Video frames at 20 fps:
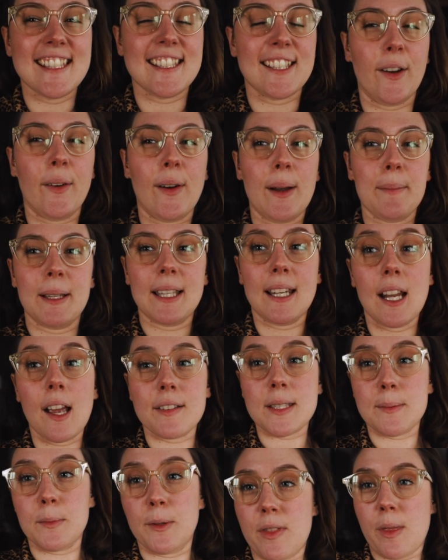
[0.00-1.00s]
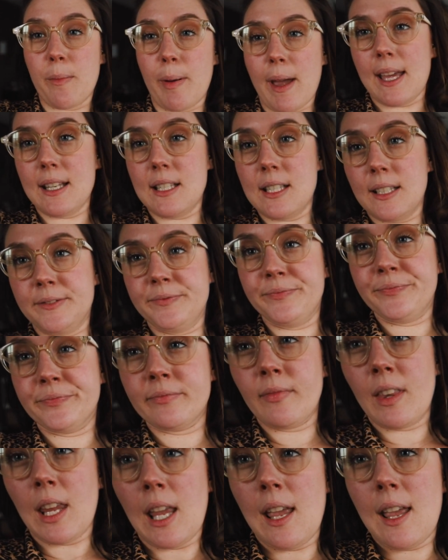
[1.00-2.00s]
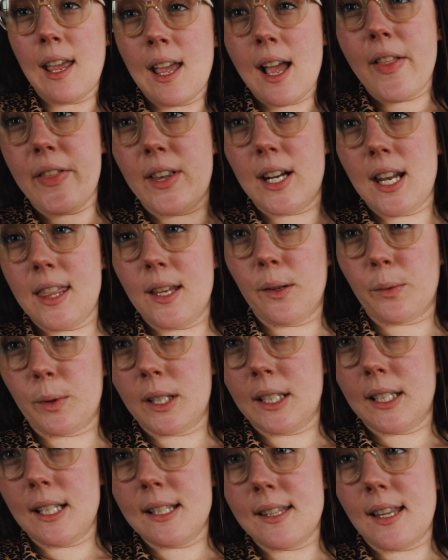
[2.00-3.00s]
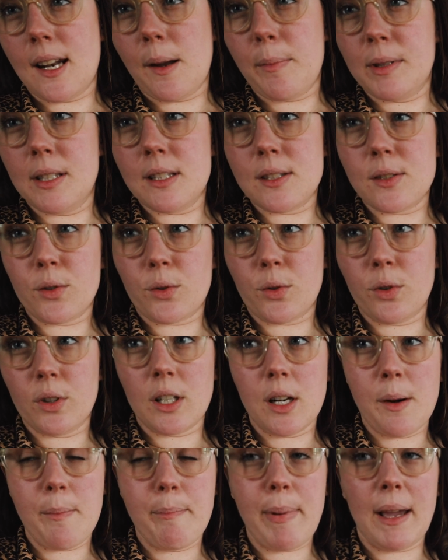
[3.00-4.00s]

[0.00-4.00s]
so I'm gonna have to move the bed and then I think we're gonna set up in this little corner